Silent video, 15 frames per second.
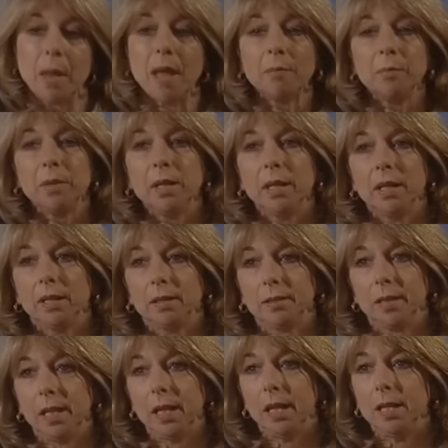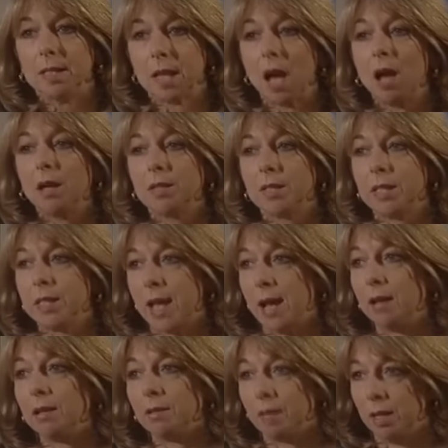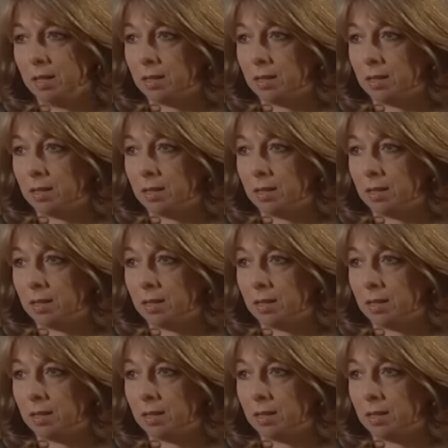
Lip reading: Ma'am, it's hard to tell you